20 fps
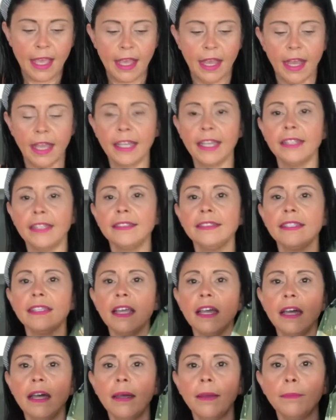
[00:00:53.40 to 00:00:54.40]
I got
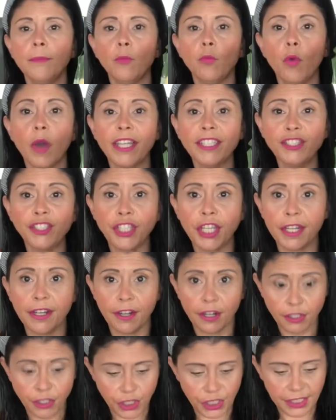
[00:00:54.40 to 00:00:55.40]
some white
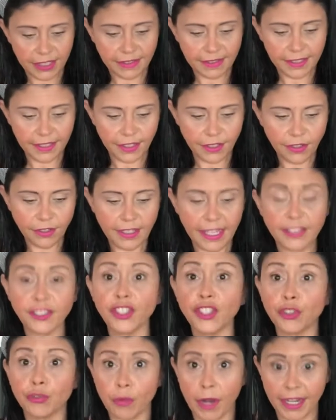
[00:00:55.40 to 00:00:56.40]
cheddar cheese here that's
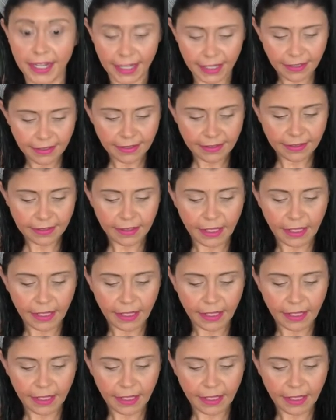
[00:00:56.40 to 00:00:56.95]
shredded.